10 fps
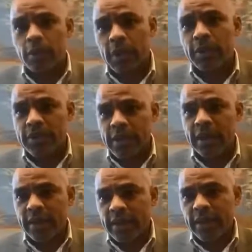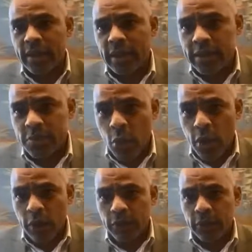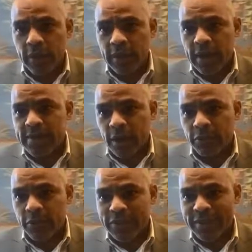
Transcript: I would say it's mm. more helpful than less helpful, isn't